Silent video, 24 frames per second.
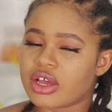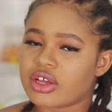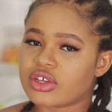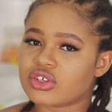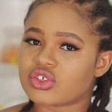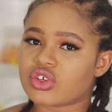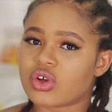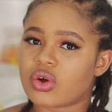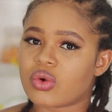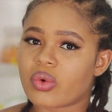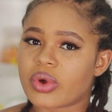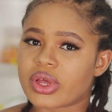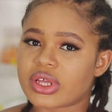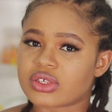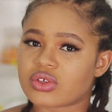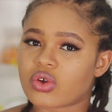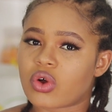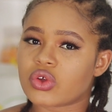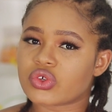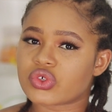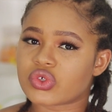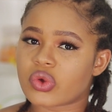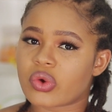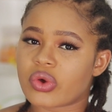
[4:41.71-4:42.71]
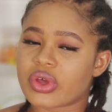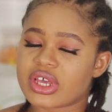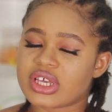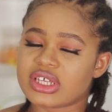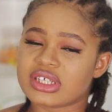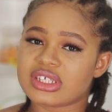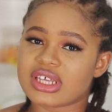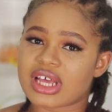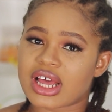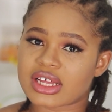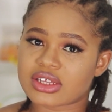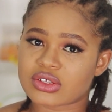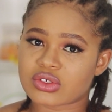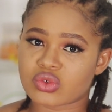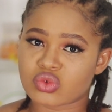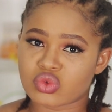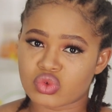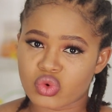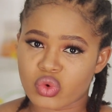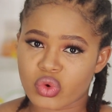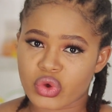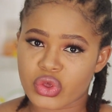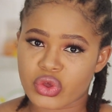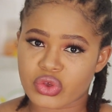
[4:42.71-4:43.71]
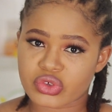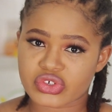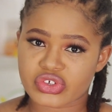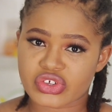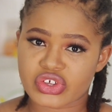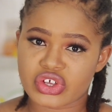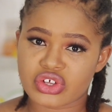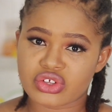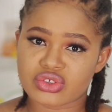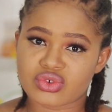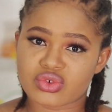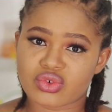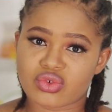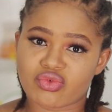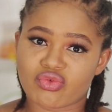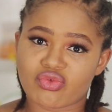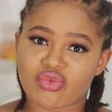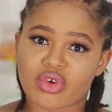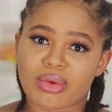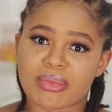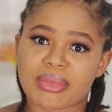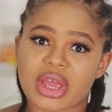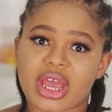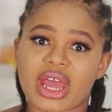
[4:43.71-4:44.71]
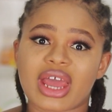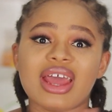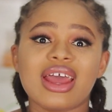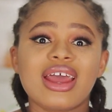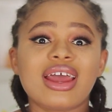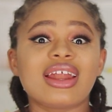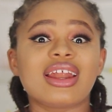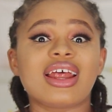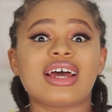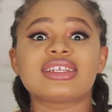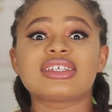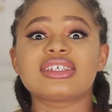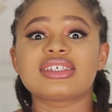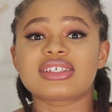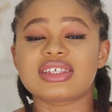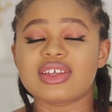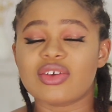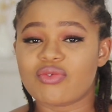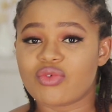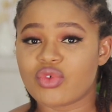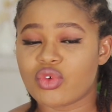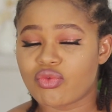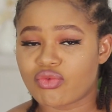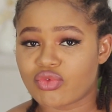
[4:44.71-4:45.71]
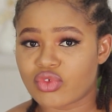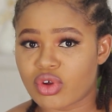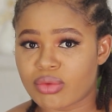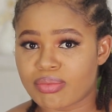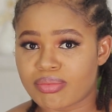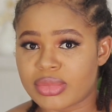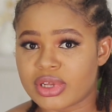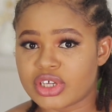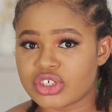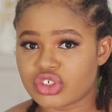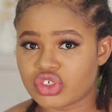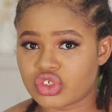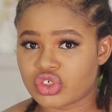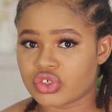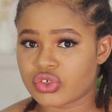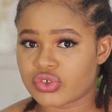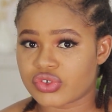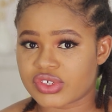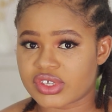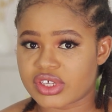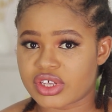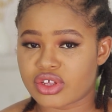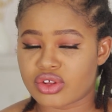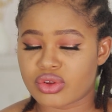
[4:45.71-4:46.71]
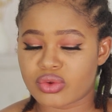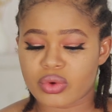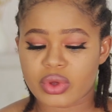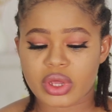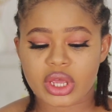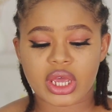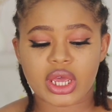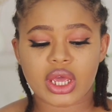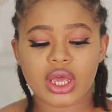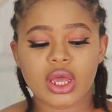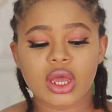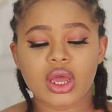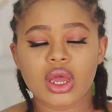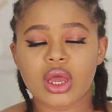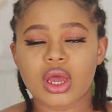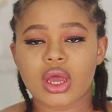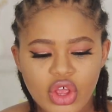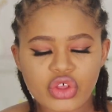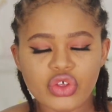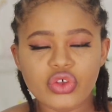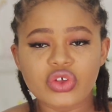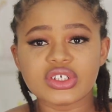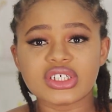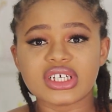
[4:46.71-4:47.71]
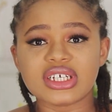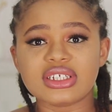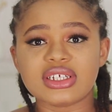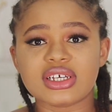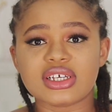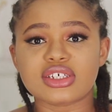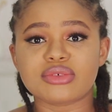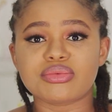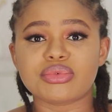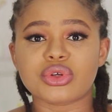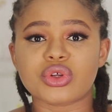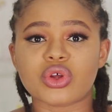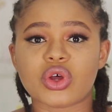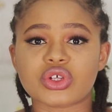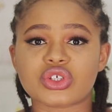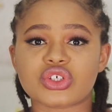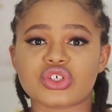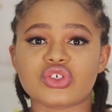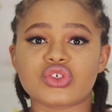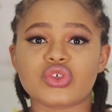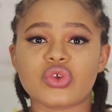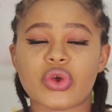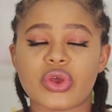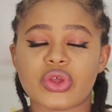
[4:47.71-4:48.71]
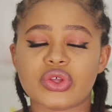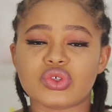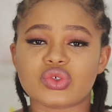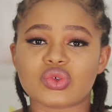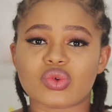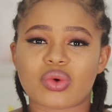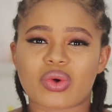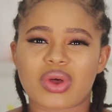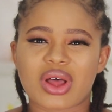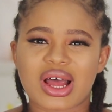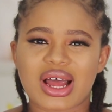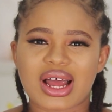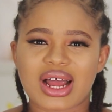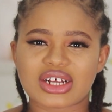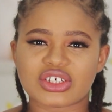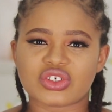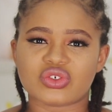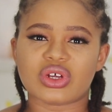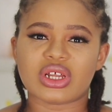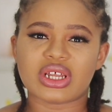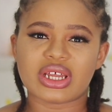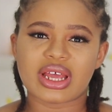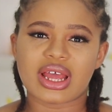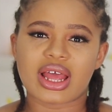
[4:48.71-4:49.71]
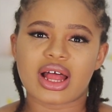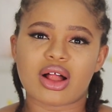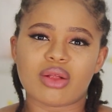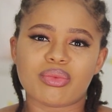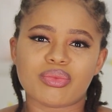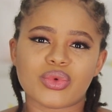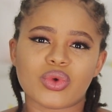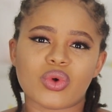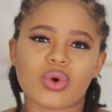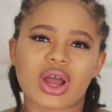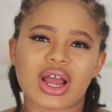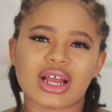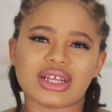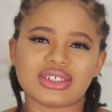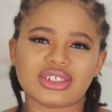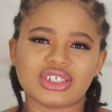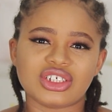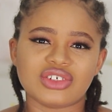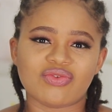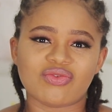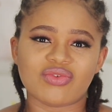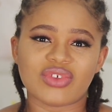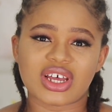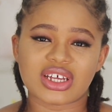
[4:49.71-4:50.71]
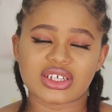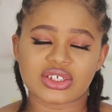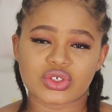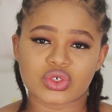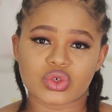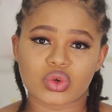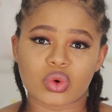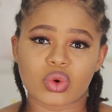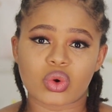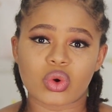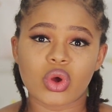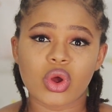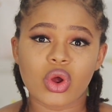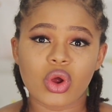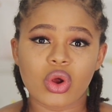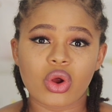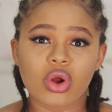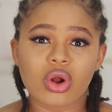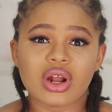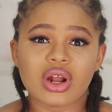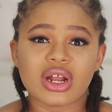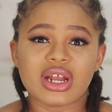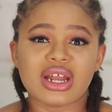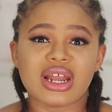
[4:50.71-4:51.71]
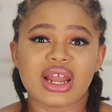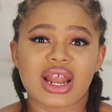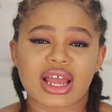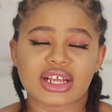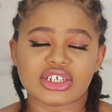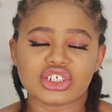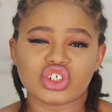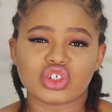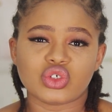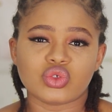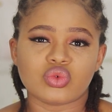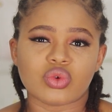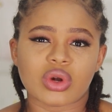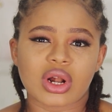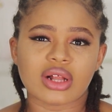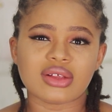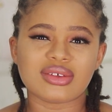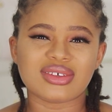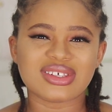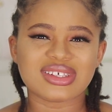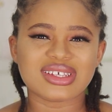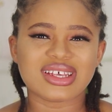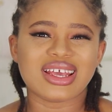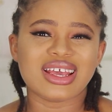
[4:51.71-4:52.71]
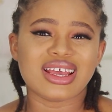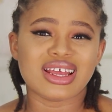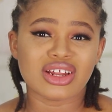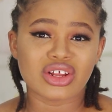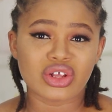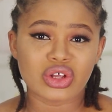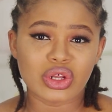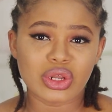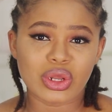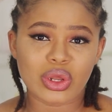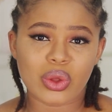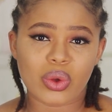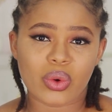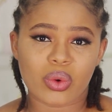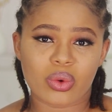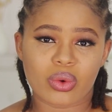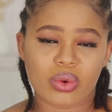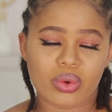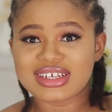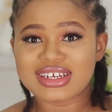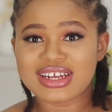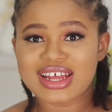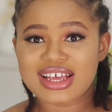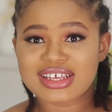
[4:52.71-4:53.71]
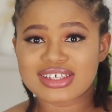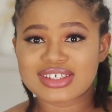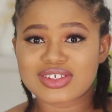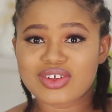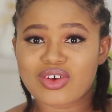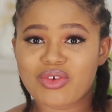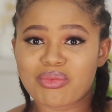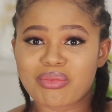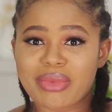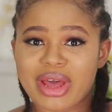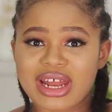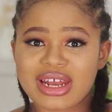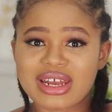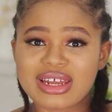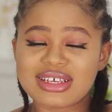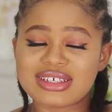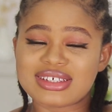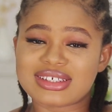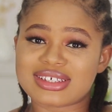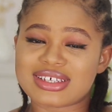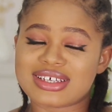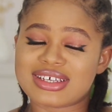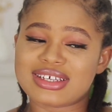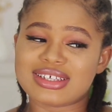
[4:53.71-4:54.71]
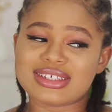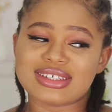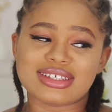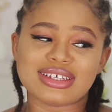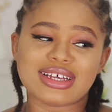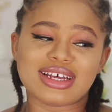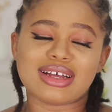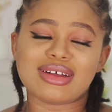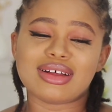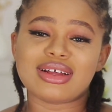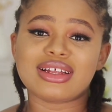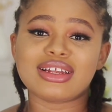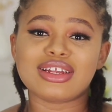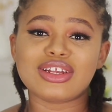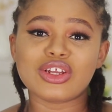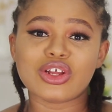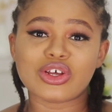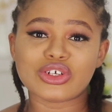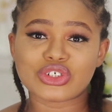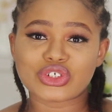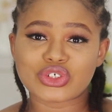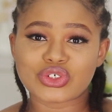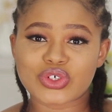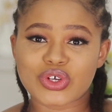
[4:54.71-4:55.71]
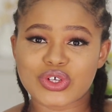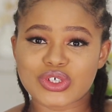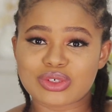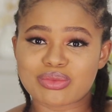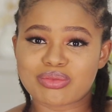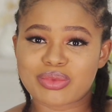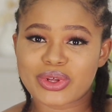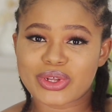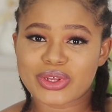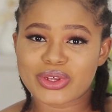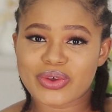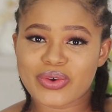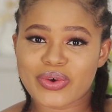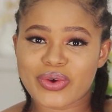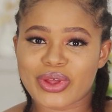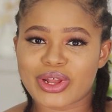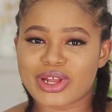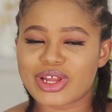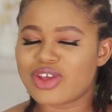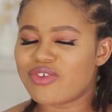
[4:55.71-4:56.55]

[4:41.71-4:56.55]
It's always also easier to know your skin tone from here. That is if you've not bleached your skin. Okay, using this product is going to actually help you achieve that your natural skin glow. The next on my list is the Lustrous Body Oil.